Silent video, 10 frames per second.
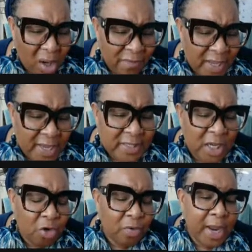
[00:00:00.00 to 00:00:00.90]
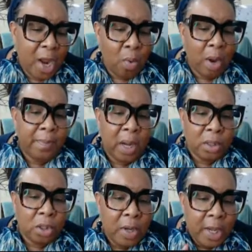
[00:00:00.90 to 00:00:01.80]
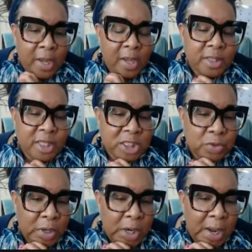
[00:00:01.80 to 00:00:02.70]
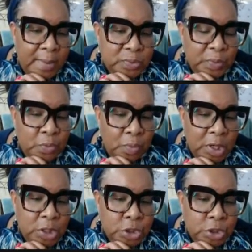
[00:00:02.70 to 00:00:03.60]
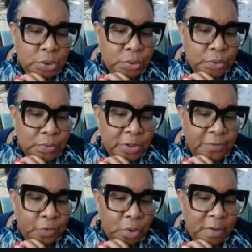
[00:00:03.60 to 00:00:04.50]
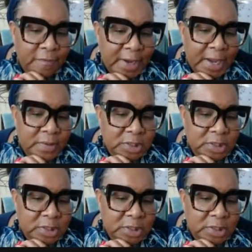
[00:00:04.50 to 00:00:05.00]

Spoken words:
of these and create one bundle. This one comes with 1, 2, 3, 4, 5,